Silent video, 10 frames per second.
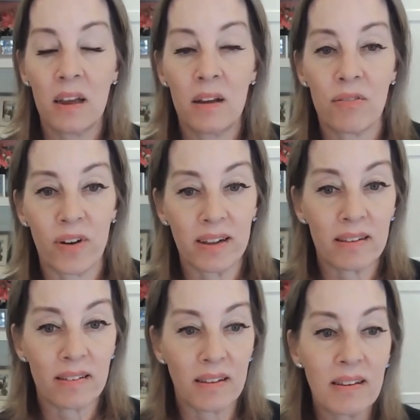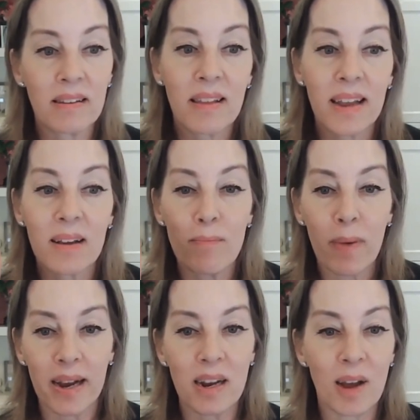Friends, this is like
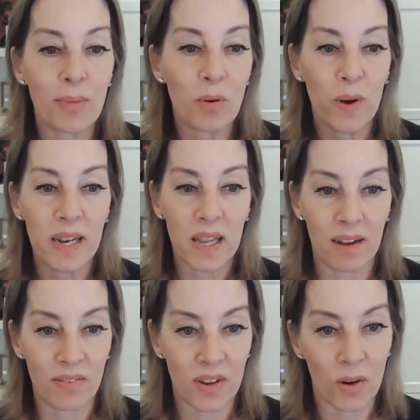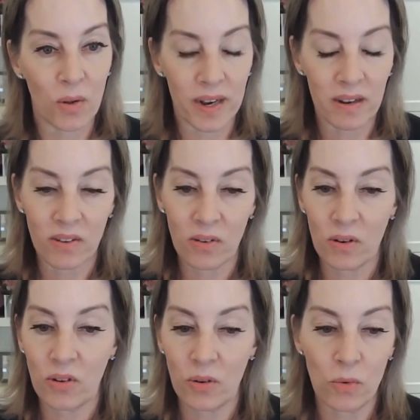my number 1 life skill that as soon
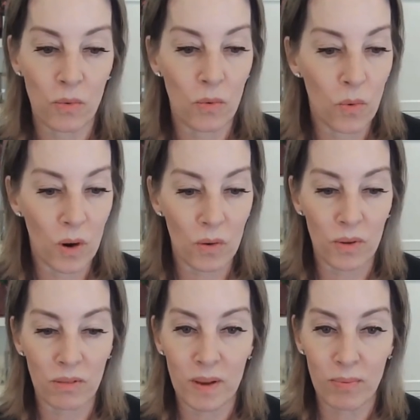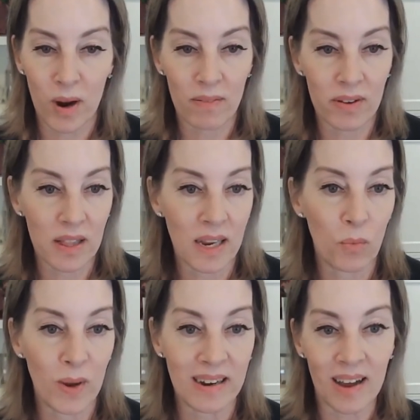as you work with me privately,
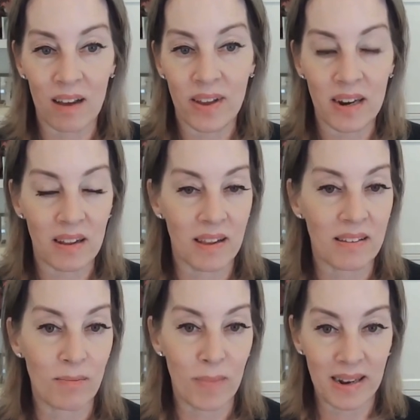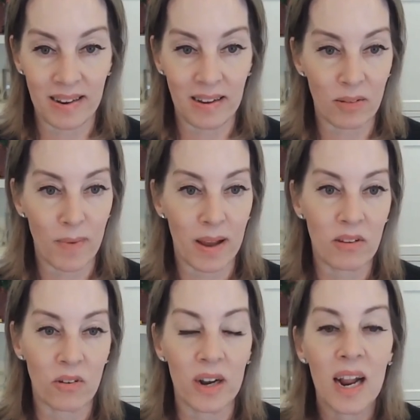we dive into this and my teens
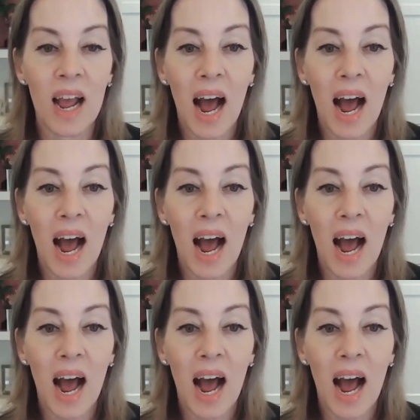master it.